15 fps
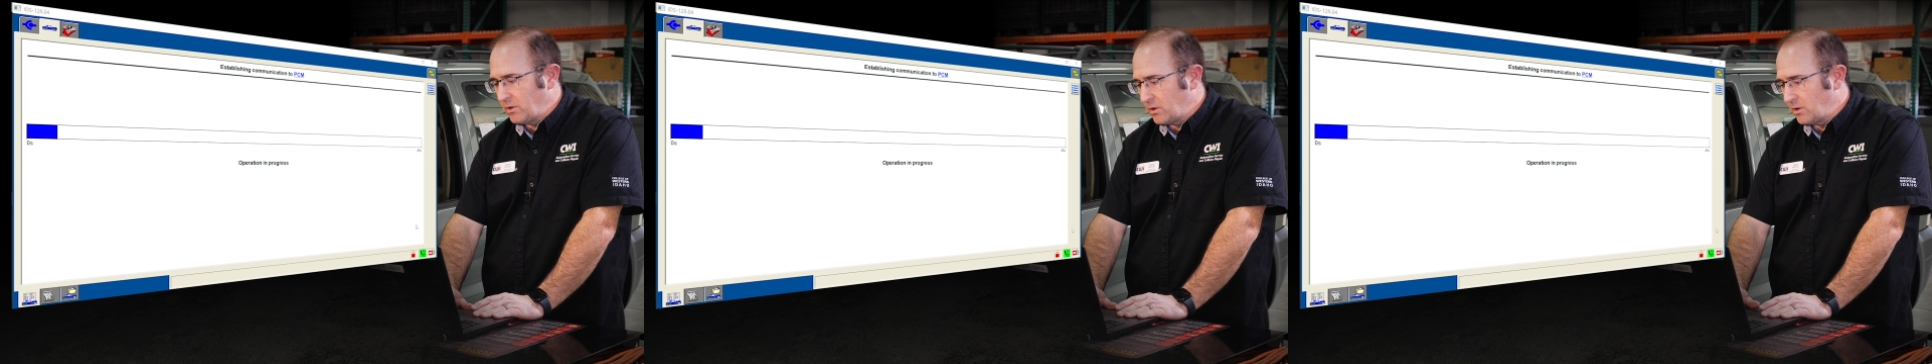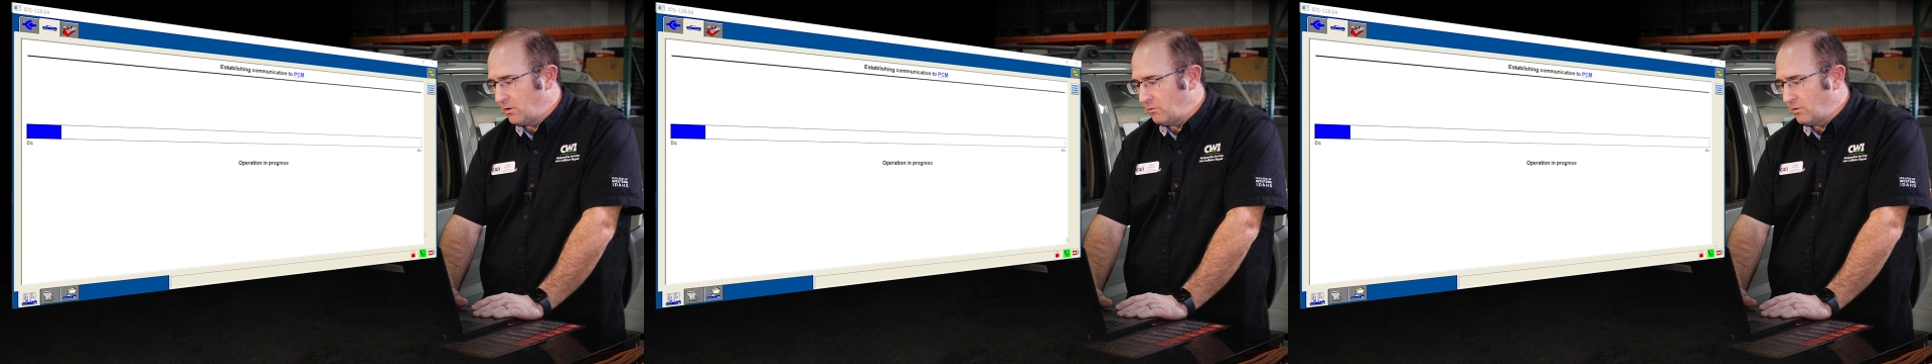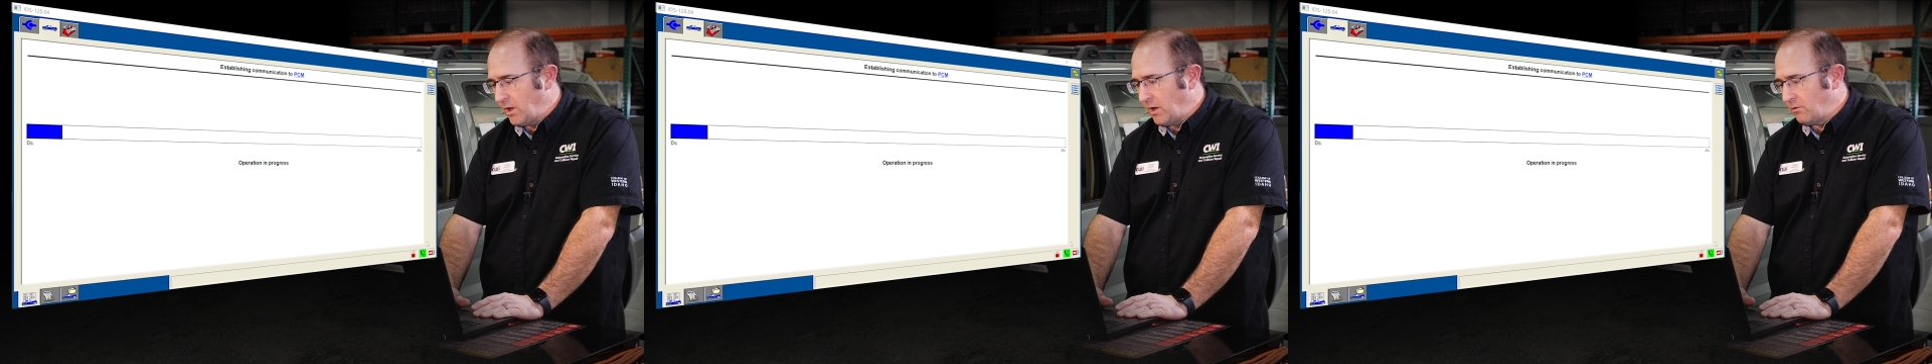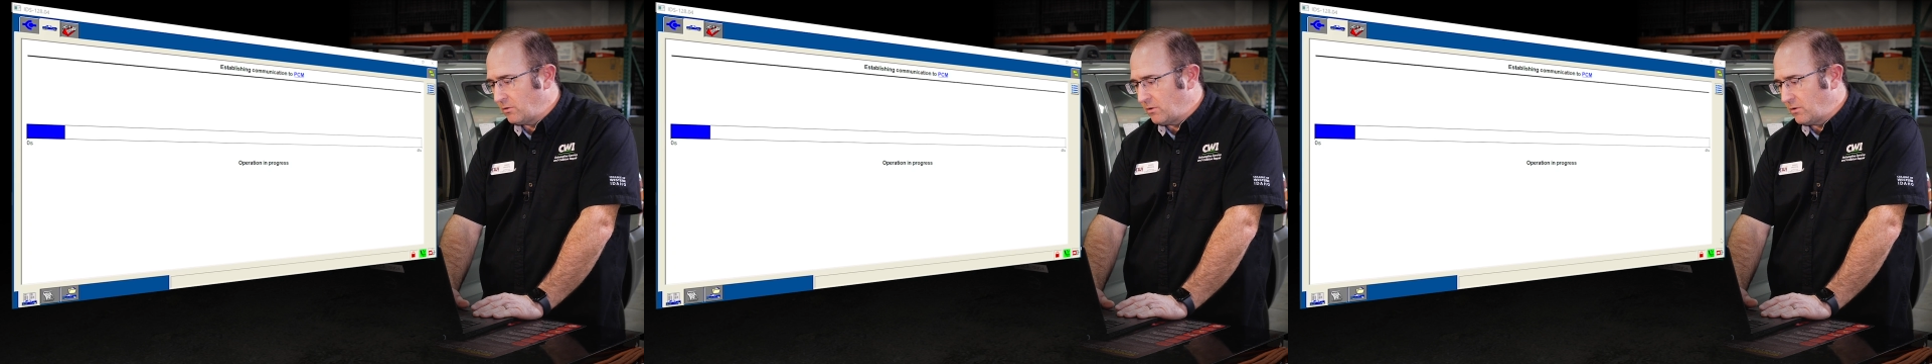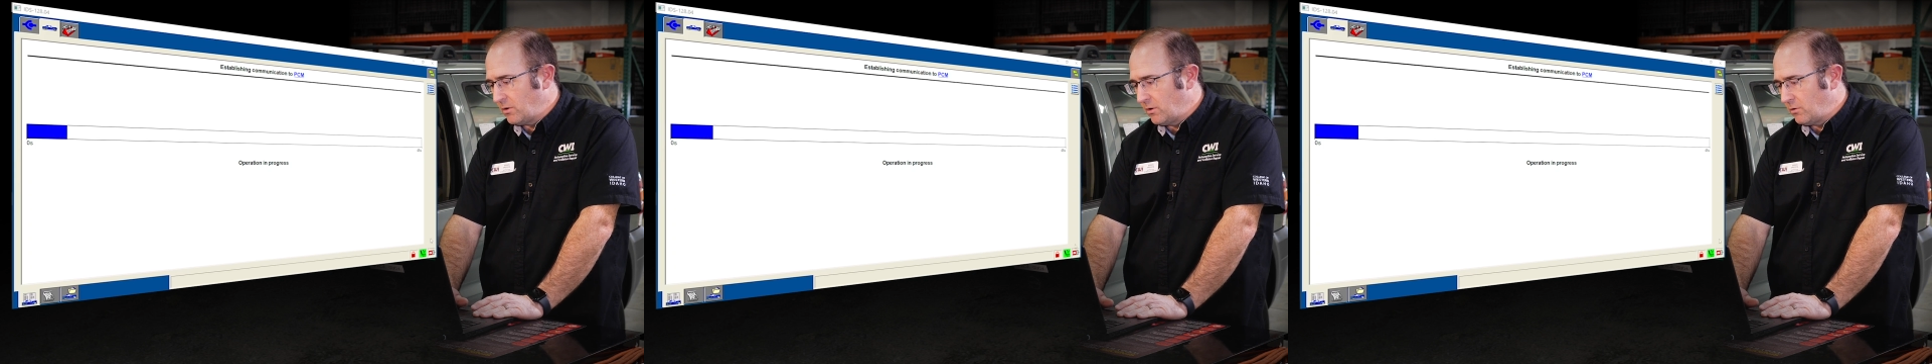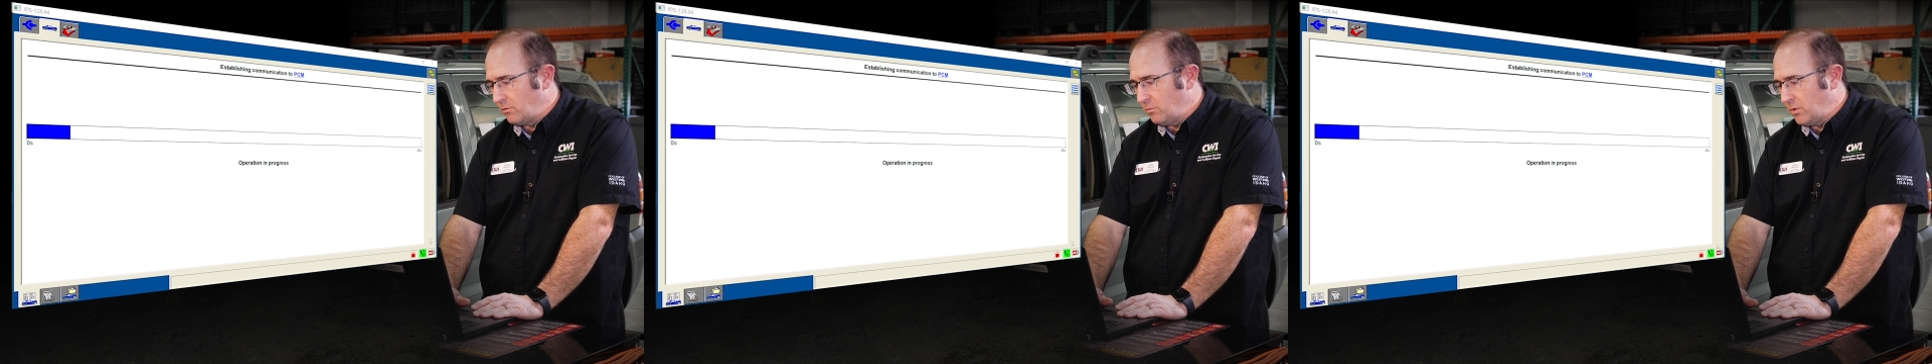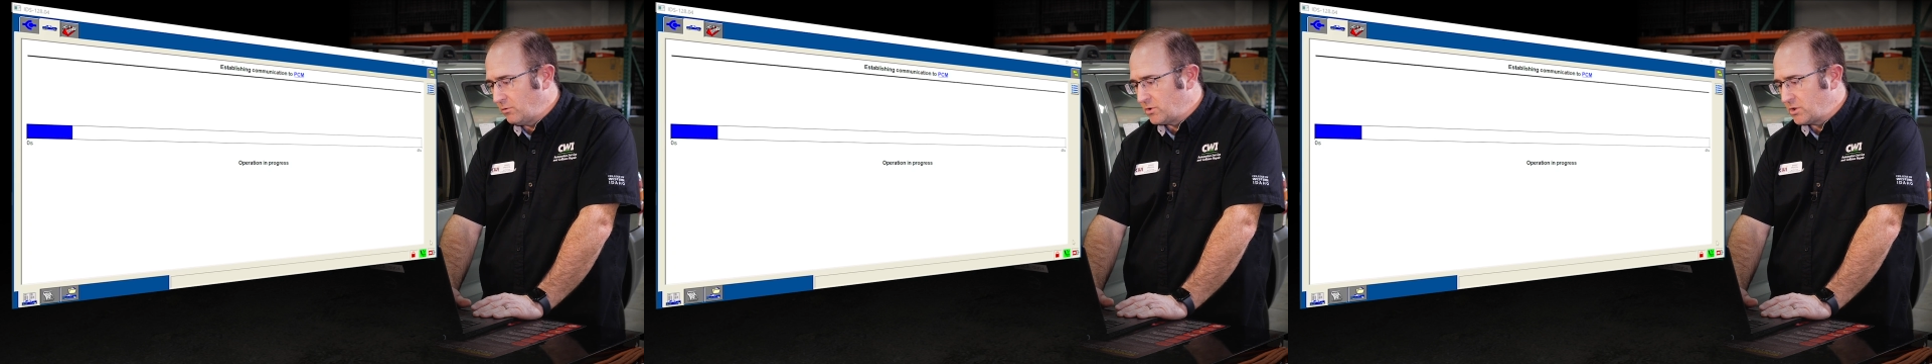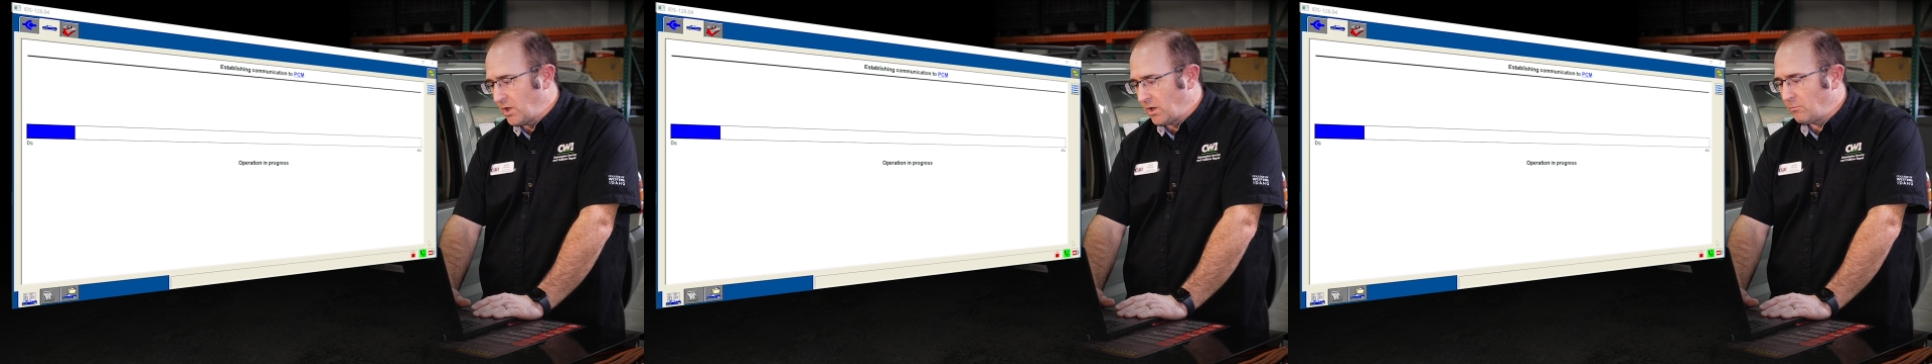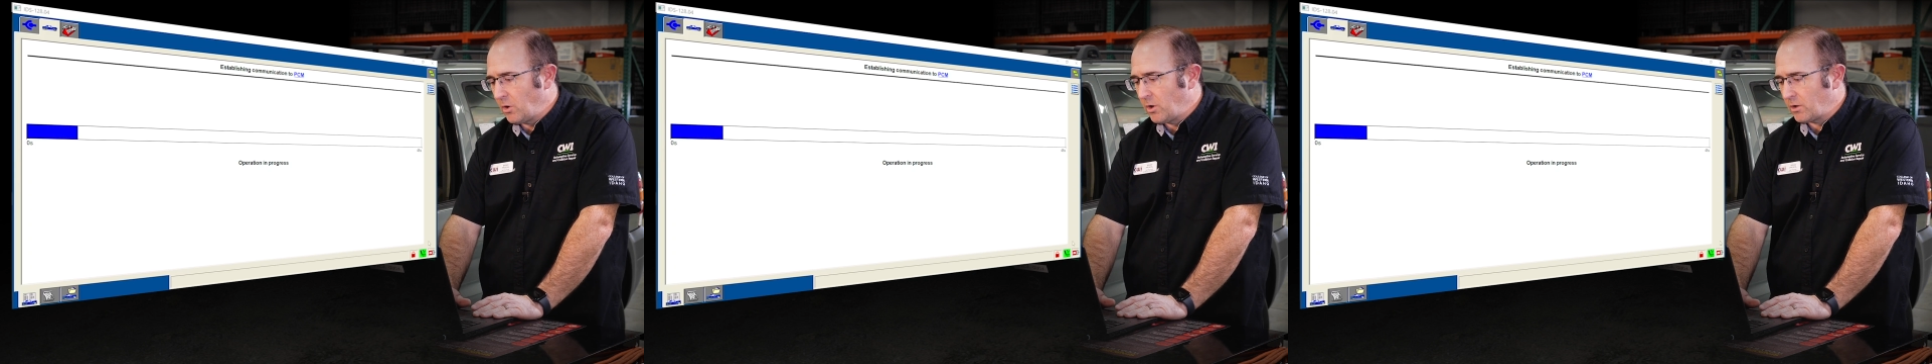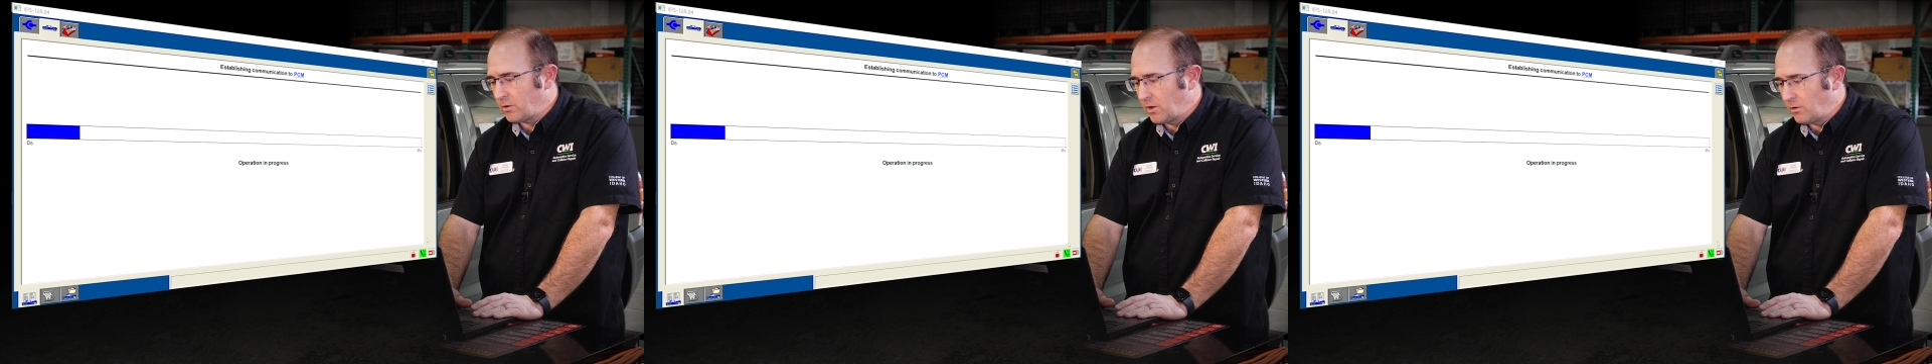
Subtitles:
to go down to the little blue check mark